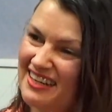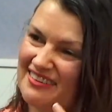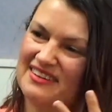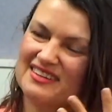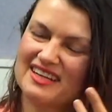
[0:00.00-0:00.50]
I
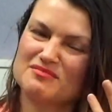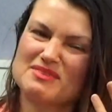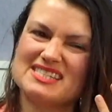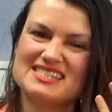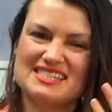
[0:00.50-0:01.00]
felt like my
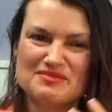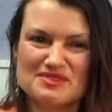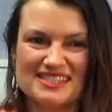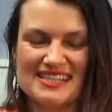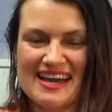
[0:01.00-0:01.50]
skin
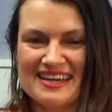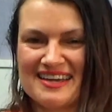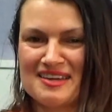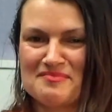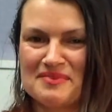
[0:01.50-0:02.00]
was
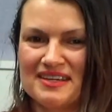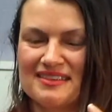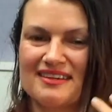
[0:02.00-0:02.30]
sagging a bit,